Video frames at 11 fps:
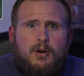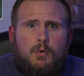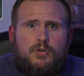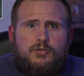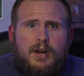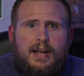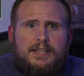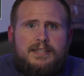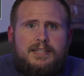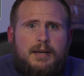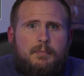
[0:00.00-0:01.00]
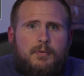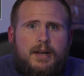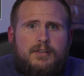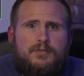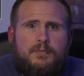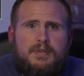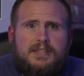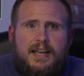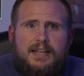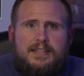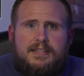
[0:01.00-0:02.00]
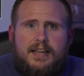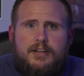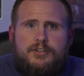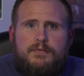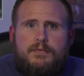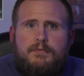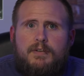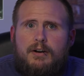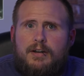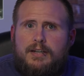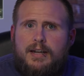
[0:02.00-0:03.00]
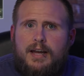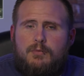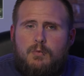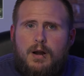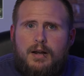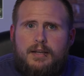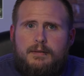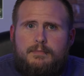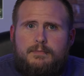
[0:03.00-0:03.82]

where Dragon separates from the second stage of the Falcon 9 rocket.